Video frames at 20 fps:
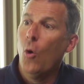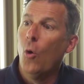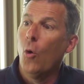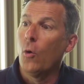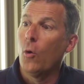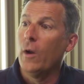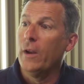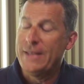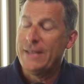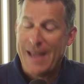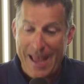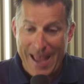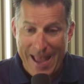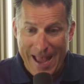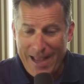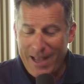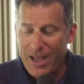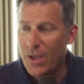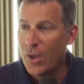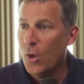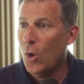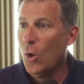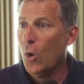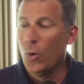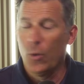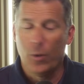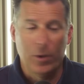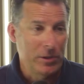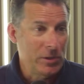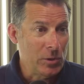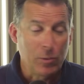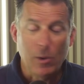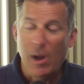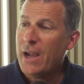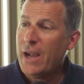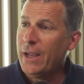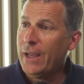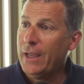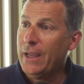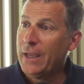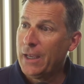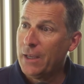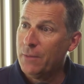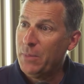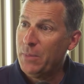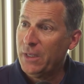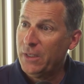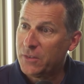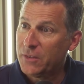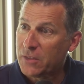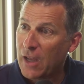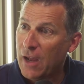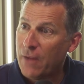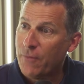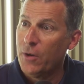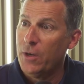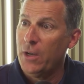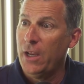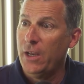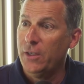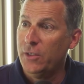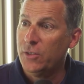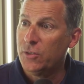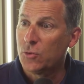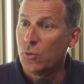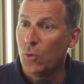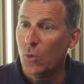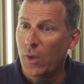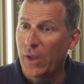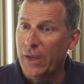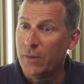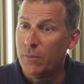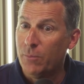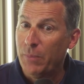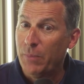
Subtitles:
or a tank or a truck, it can be discovered and destroyed.